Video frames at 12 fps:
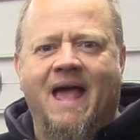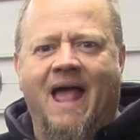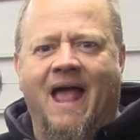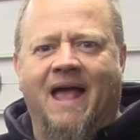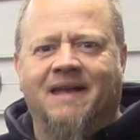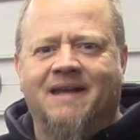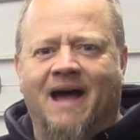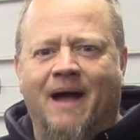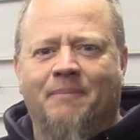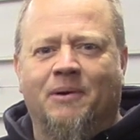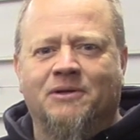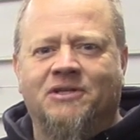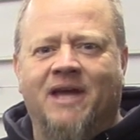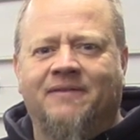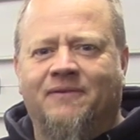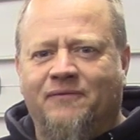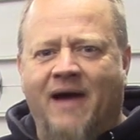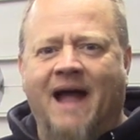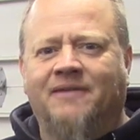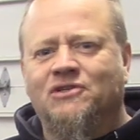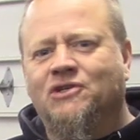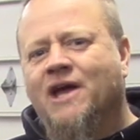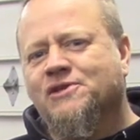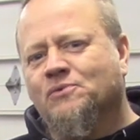And I uh, appreciate the fact
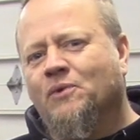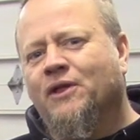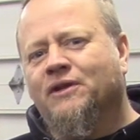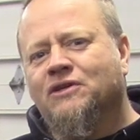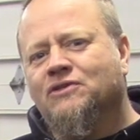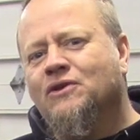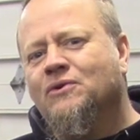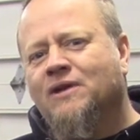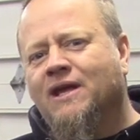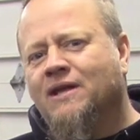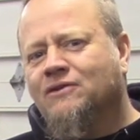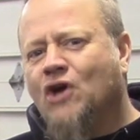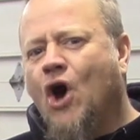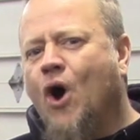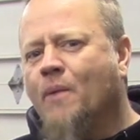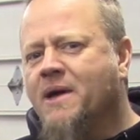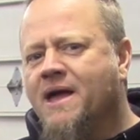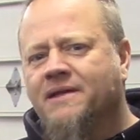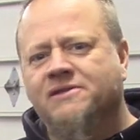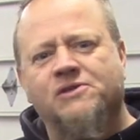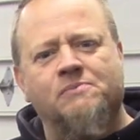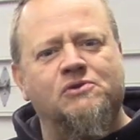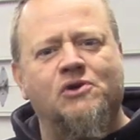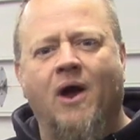that you guys are willing to tune in, comment,
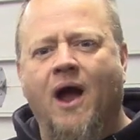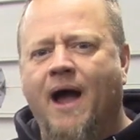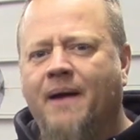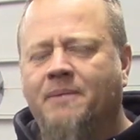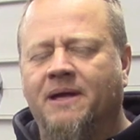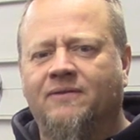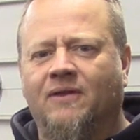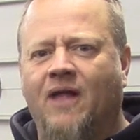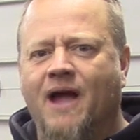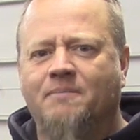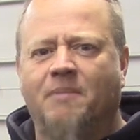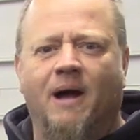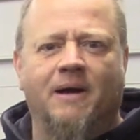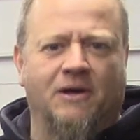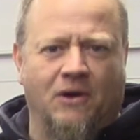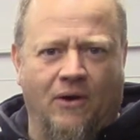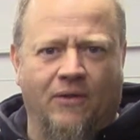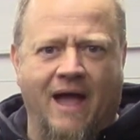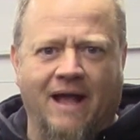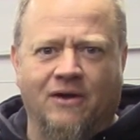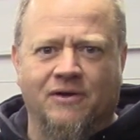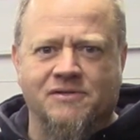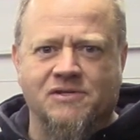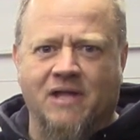subscribe, hit the like button, and all that
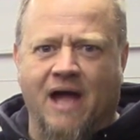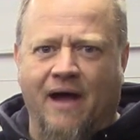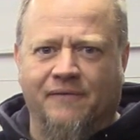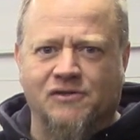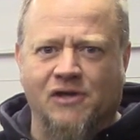good stuff.